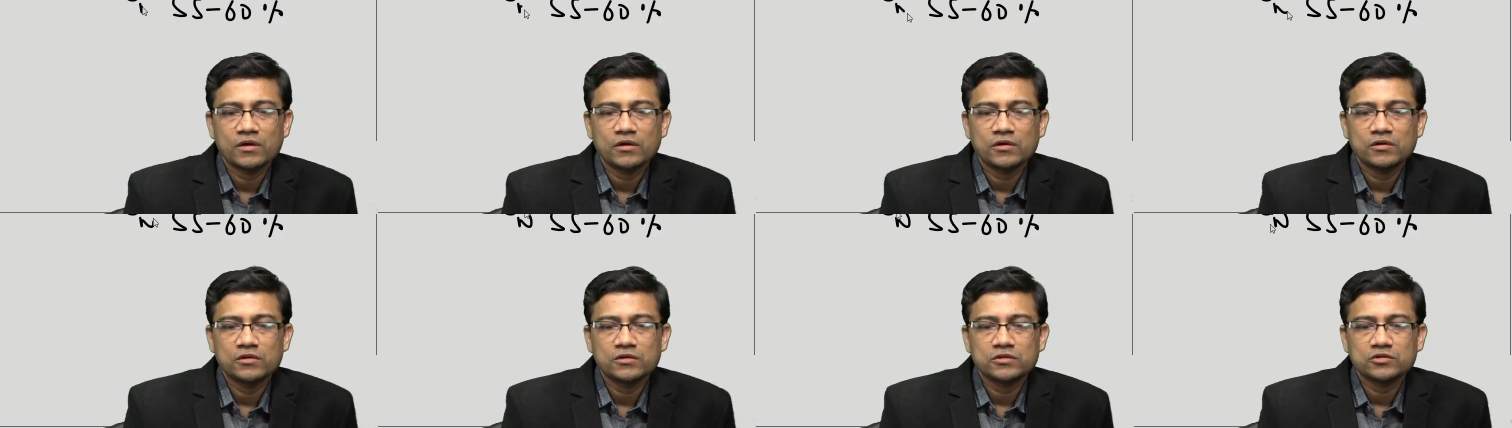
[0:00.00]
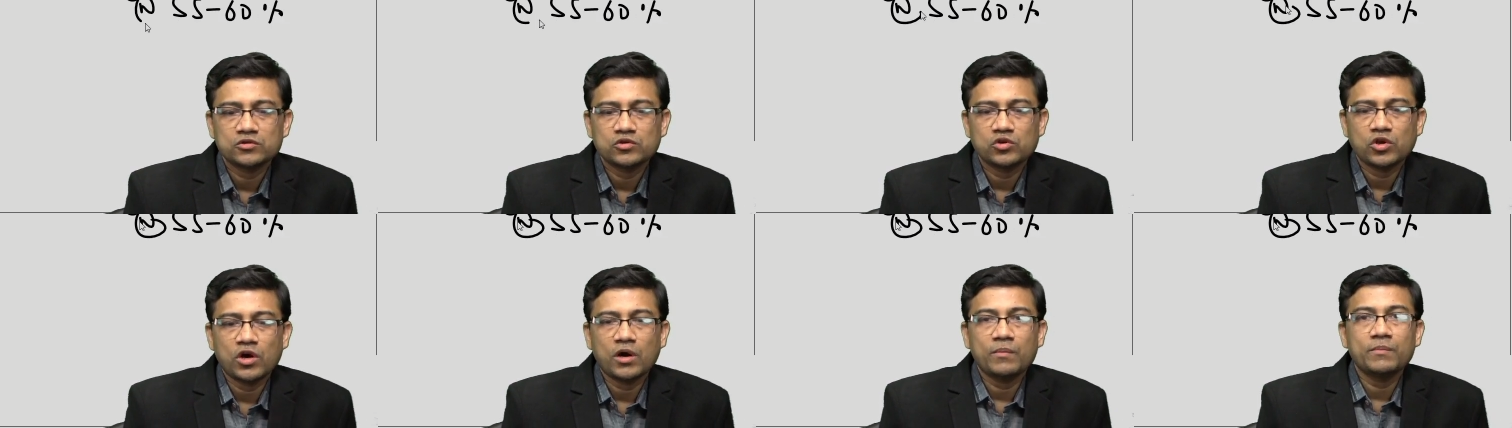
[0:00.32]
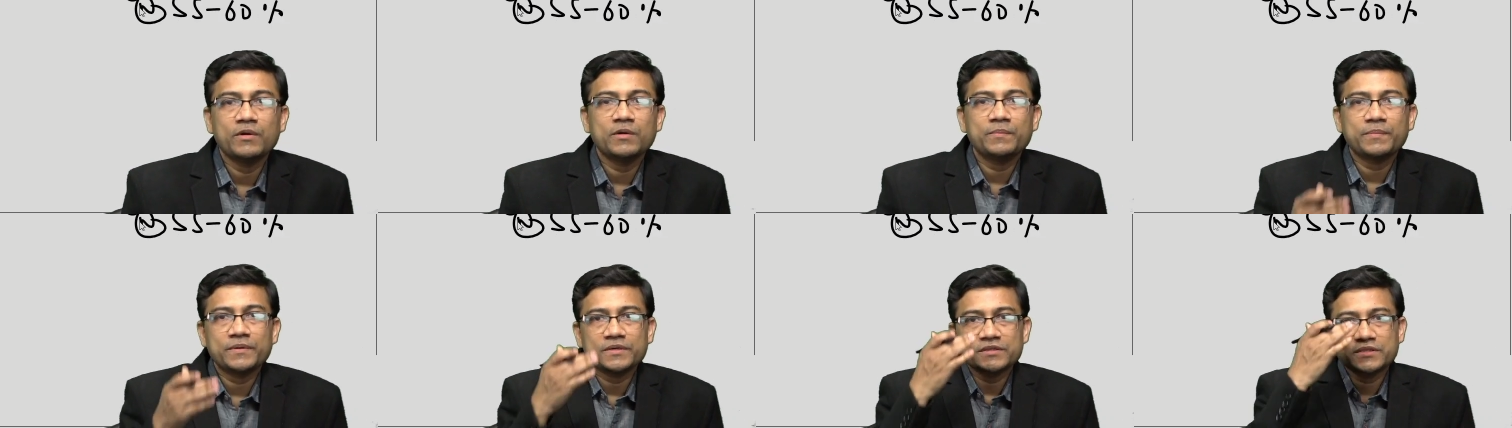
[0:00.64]
So normal
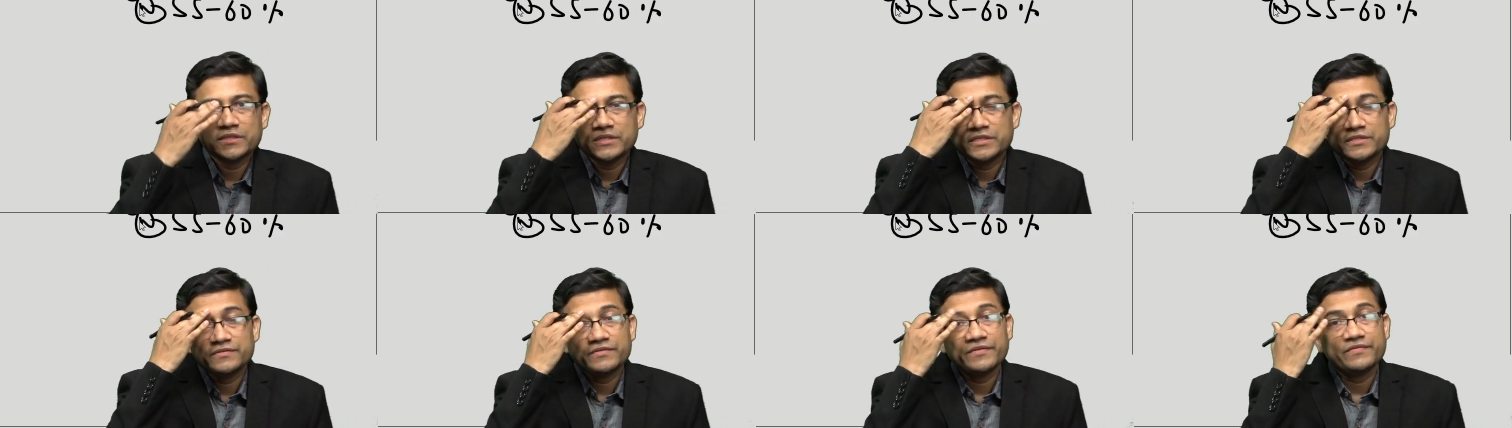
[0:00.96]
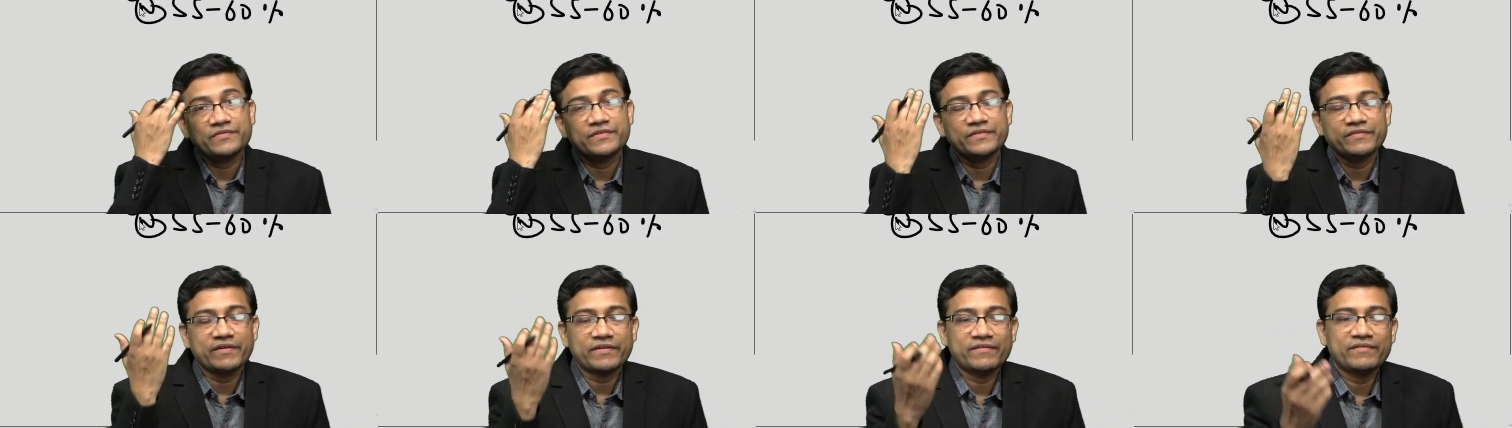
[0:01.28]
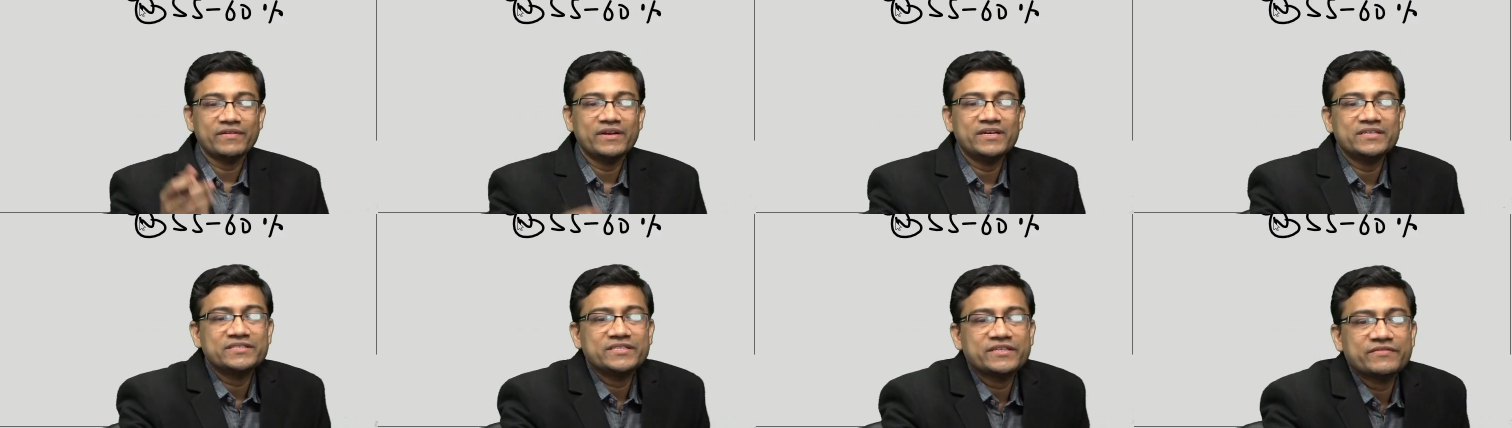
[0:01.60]
percent is 55.
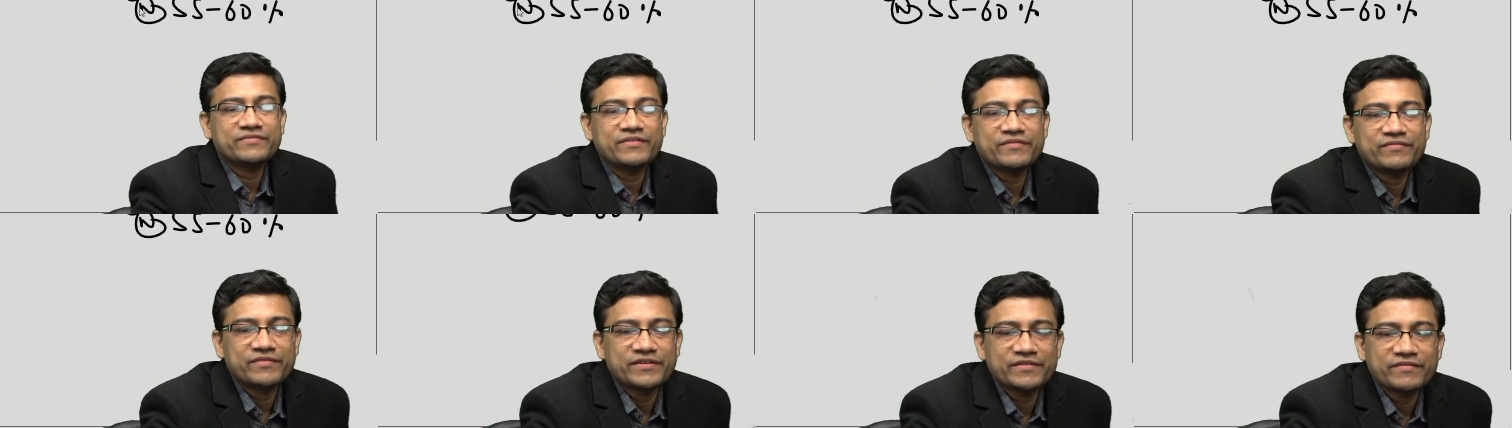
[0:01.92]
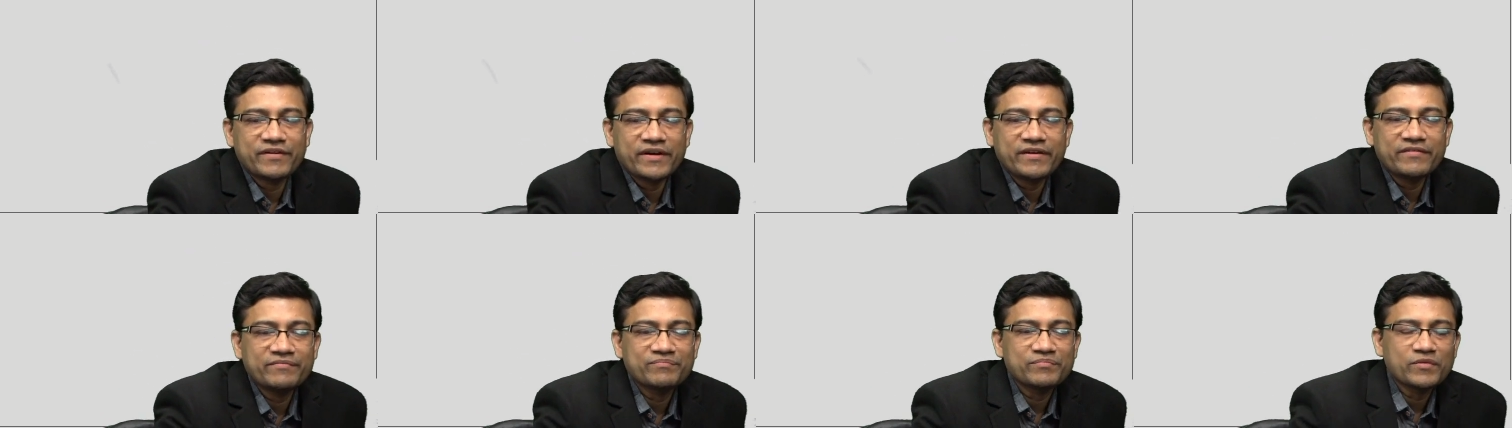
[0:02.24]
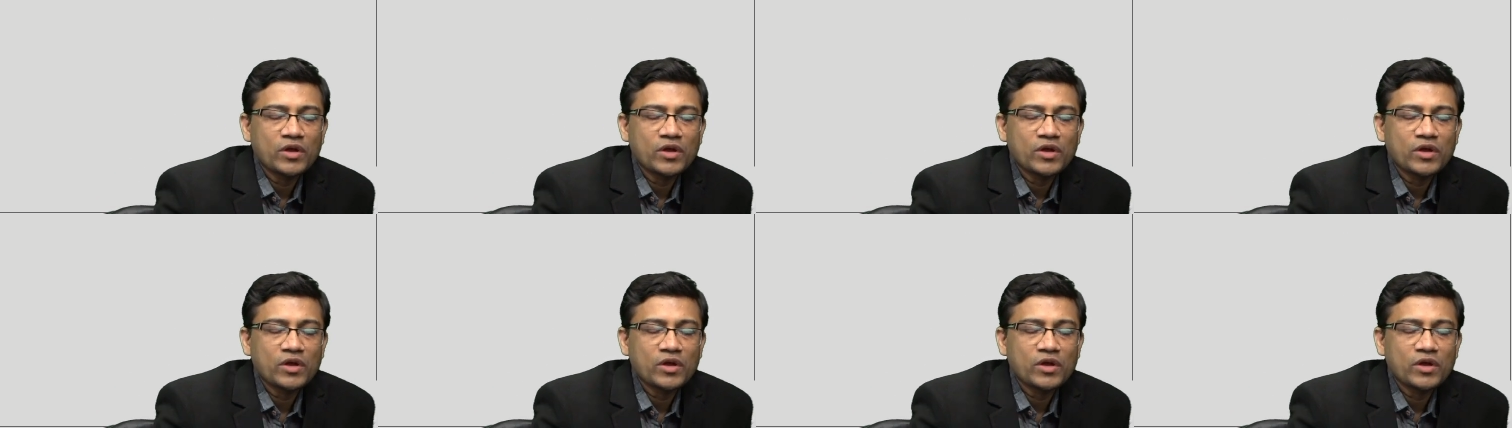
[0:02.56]
Let's take 55.